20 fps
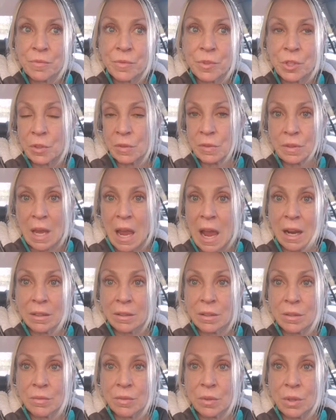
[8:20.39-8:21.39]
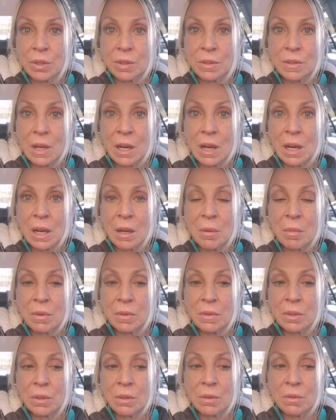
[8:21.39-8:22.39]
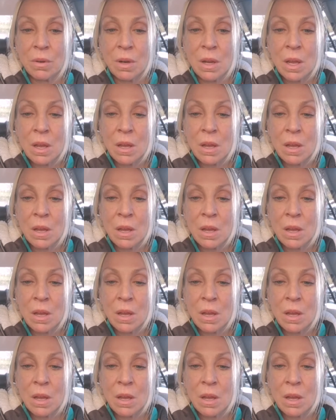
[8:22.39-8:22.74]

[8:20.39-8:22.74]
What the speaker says: just active all the time. So,